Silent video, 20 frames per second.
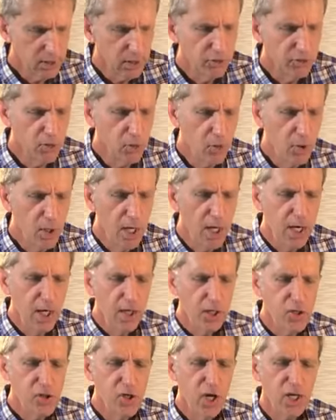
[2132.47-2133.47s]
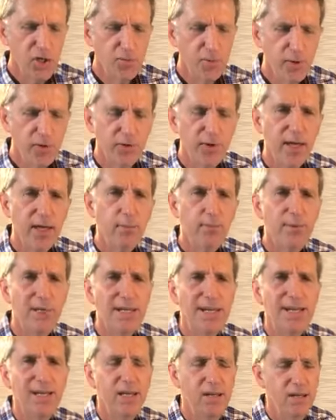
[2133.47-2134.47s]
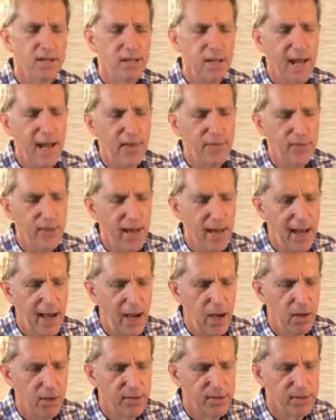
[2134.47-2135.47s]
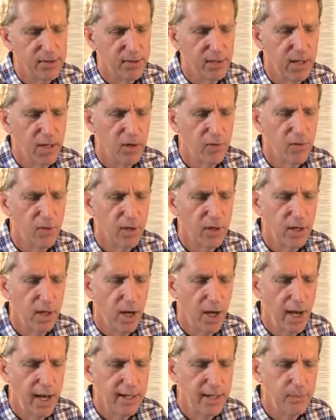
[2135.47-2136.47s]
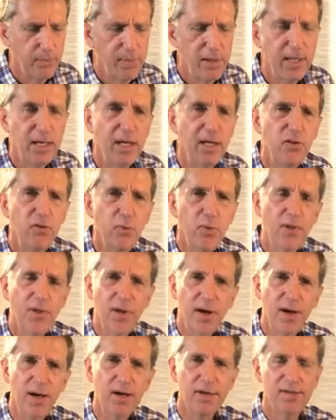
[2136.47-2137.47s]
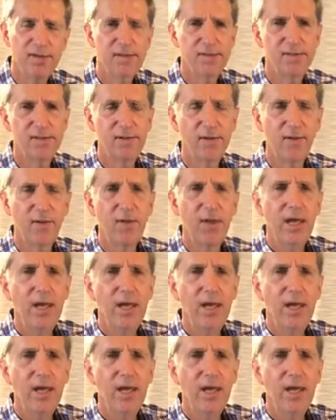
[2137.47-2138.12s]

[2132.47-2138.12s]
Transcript: So judgment then begins at the house of God, it begins with us.